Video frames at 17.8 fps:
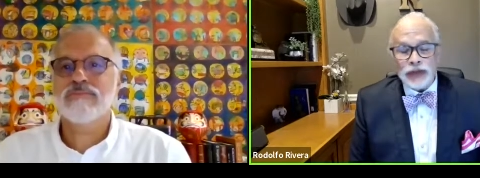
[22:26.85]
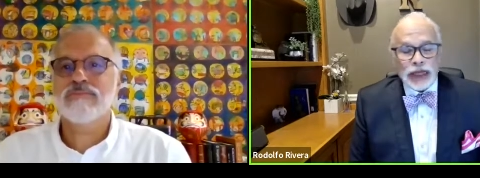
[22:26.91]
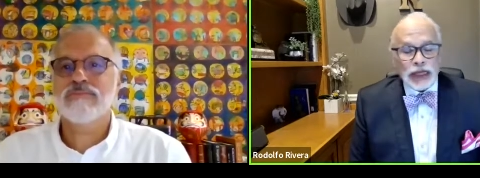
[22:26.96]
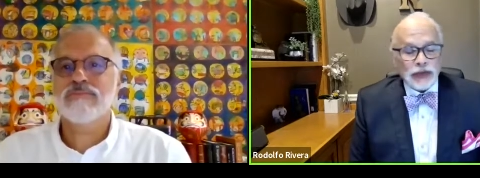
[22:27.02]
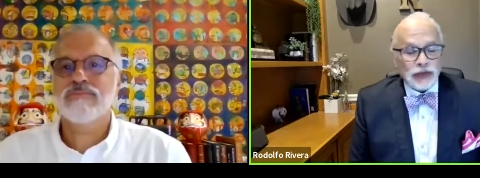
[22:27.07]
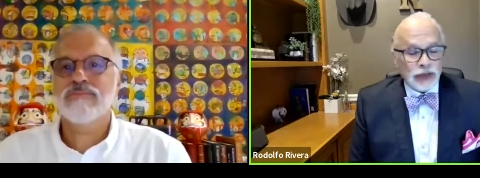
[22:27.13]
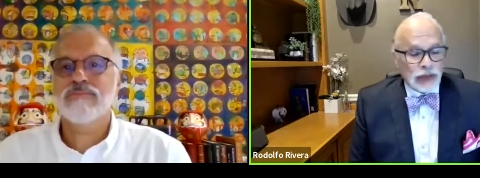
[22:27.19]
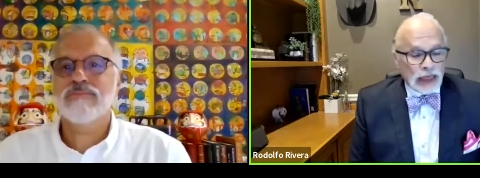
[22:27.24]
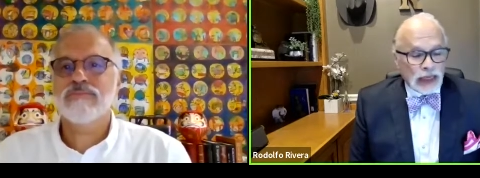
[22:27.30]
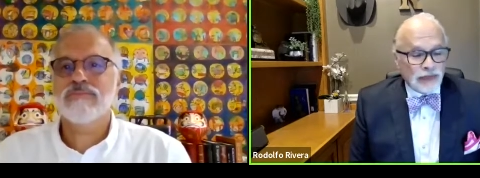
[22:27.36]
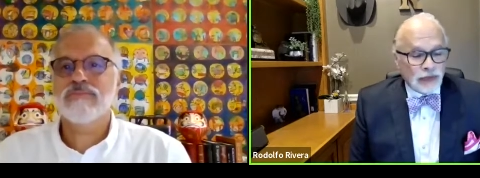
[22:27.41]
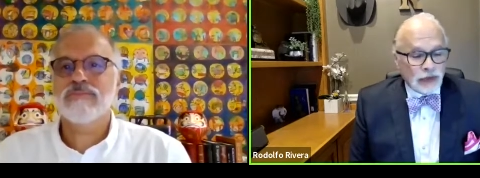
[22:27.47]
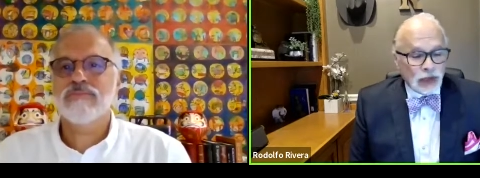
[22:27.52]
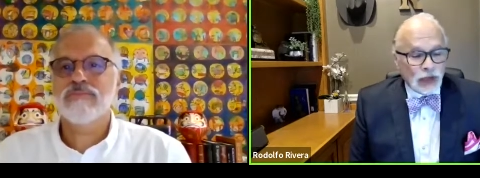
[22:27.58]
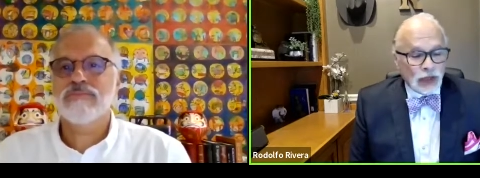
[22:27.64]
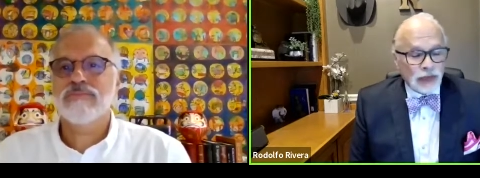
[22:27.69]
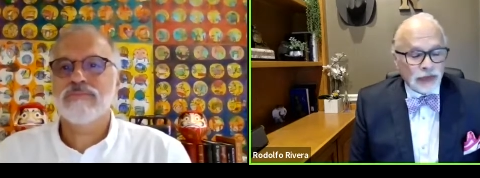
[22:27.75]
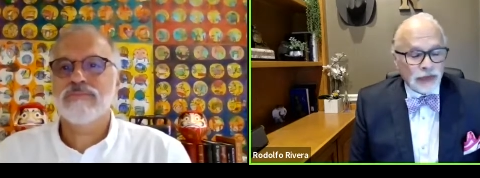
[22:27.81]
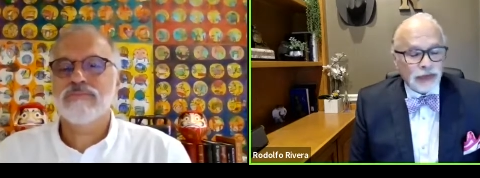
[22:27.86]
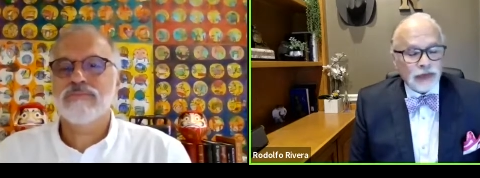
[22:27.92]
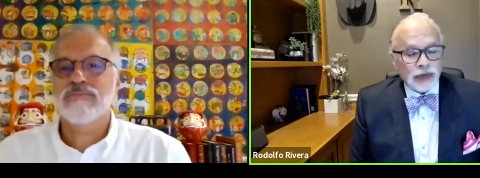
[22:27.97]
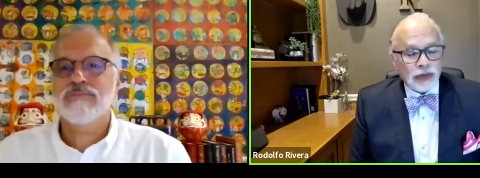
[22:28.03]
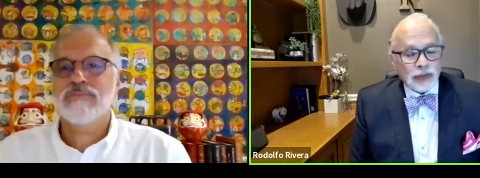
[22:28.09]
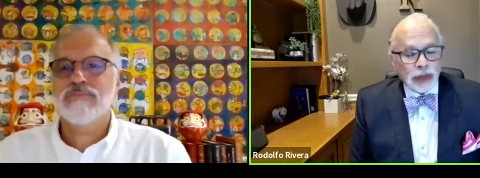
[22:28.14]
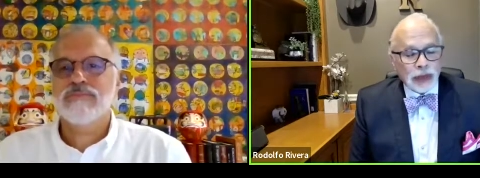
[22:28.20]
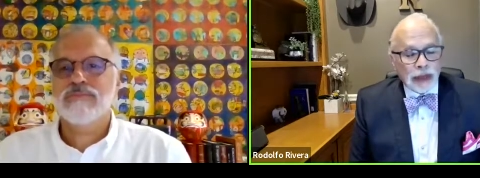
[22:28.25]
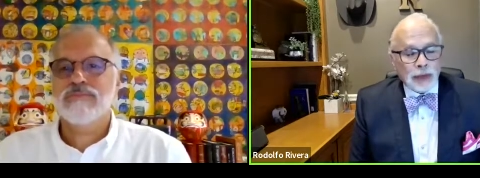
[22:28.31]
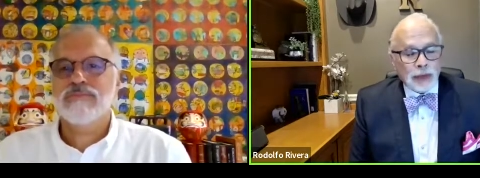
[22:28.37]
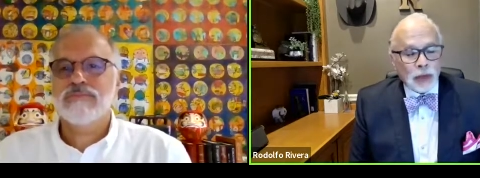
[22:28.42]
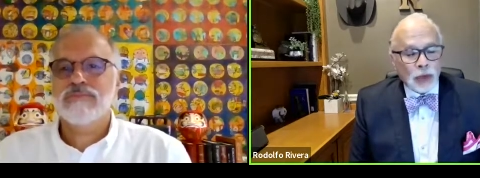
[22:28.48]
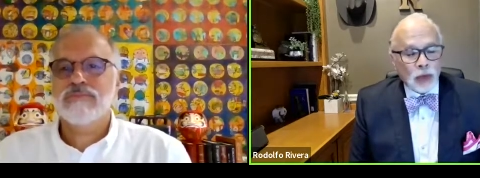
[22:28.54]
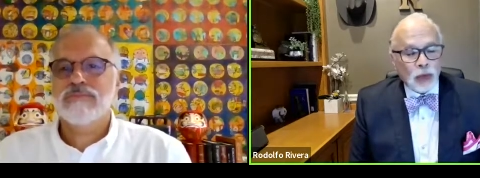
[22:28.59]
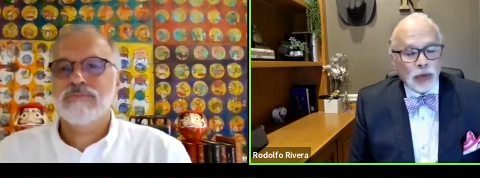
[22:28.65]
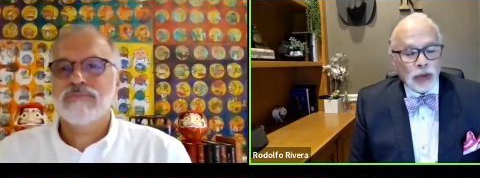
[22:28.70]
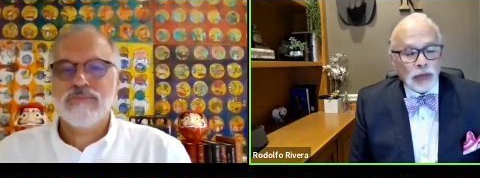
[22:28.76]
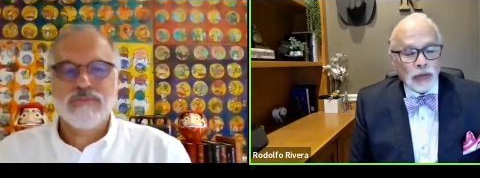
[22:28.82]
Speaker 1: And actually, I've talked to some
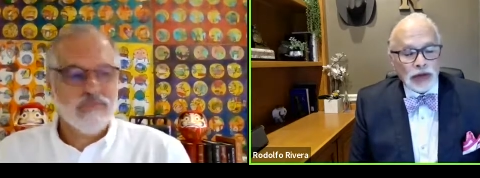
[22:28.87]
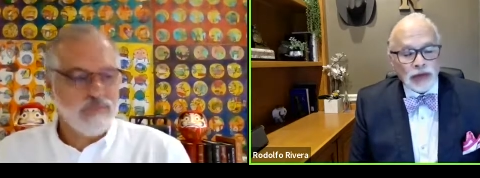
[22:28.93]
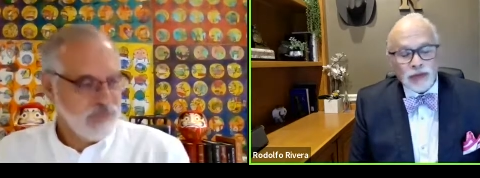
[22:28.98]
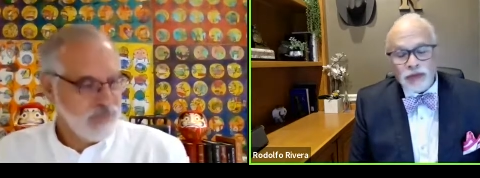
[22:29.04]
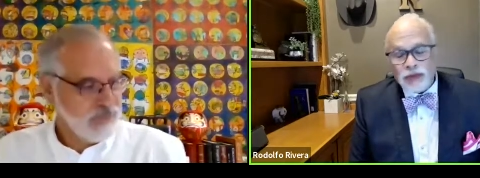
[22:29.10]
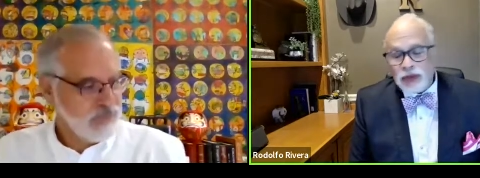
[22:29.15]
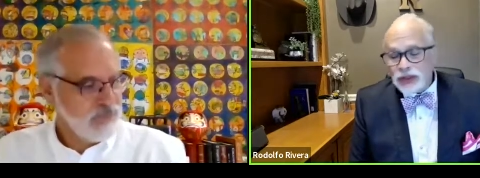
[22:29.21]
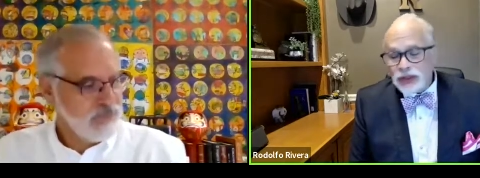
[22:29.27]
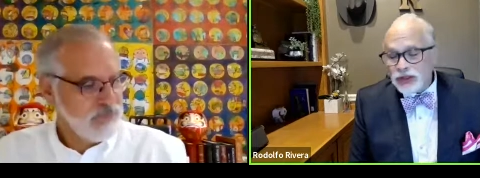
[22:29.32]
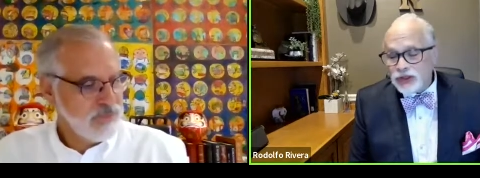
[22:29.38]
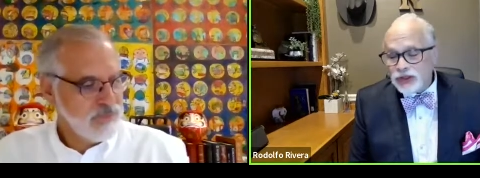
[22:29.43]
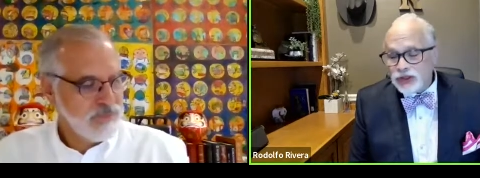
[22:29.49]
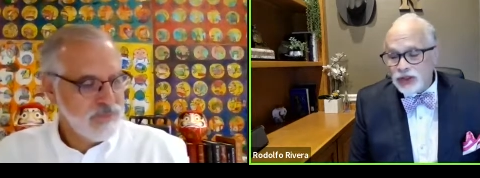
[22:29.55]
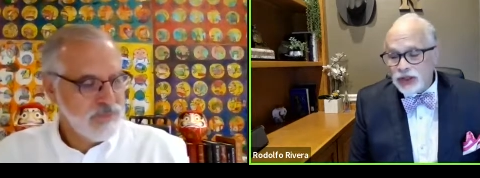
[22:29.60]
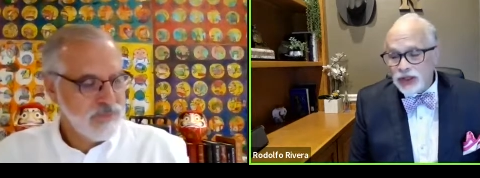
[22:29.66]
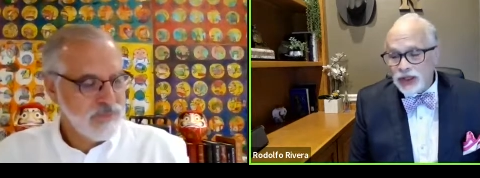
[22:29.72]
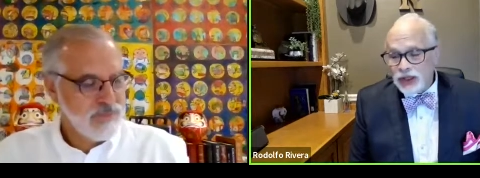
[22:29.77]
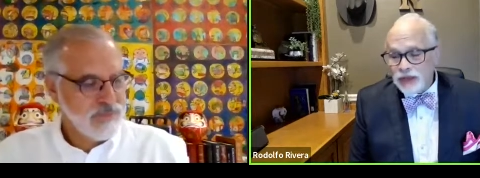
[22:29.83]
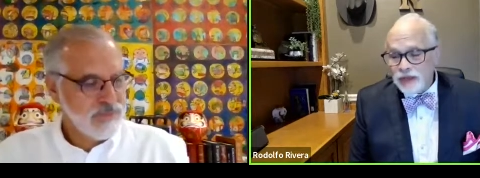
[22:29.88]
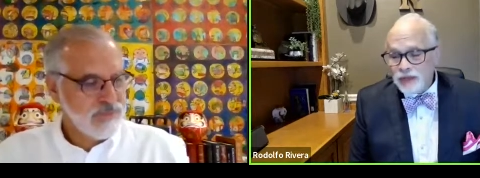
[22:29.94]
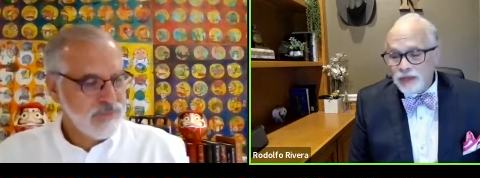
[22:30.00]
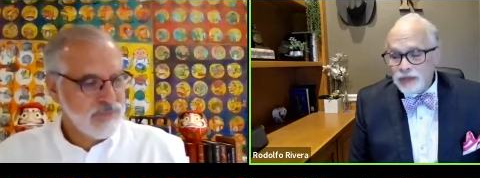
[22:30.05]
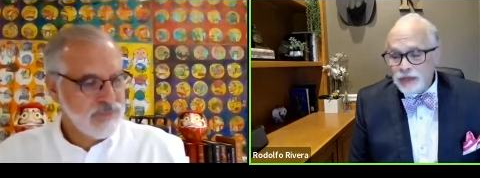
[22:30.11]
people. One of my friends is a